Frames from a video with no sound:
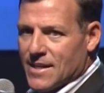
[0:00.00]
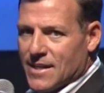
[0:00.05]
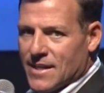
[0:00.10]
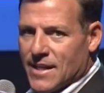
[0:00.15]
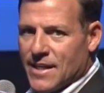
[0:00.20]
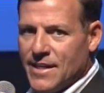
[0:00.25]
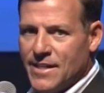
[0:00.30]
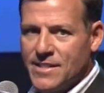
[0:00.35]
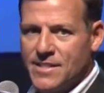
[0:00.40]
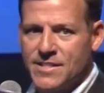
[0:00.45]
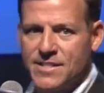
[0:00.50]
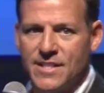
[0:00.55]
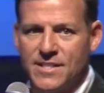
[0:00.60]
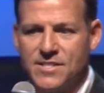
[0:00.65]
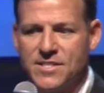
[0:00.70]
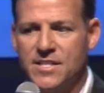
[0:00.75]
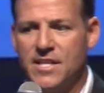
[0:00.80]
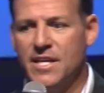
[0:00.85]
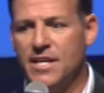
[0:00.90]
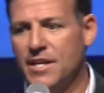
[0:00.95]
He's the
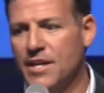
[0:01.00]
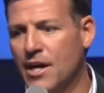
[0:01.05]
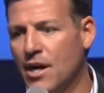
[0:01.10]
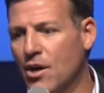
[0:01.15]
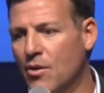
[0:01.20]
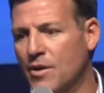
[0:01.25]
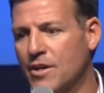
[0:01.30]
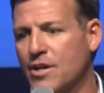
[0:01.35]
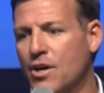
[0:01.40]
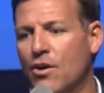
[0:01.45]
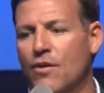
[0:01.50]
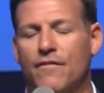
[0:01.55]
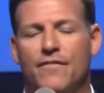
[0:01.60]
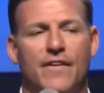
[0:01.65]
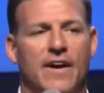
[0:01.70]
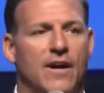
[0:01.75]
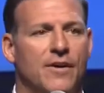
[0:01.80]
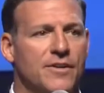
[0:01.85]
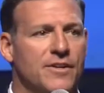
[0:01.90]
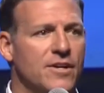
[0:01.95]
CEO and
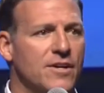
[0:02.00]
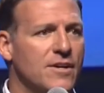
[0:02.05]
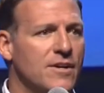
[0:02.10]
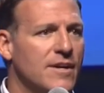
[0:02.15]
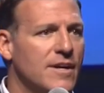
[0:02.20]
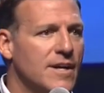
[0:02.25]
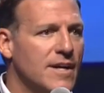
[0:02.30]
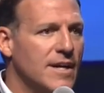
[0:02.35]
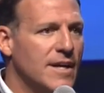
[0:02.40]
co-founder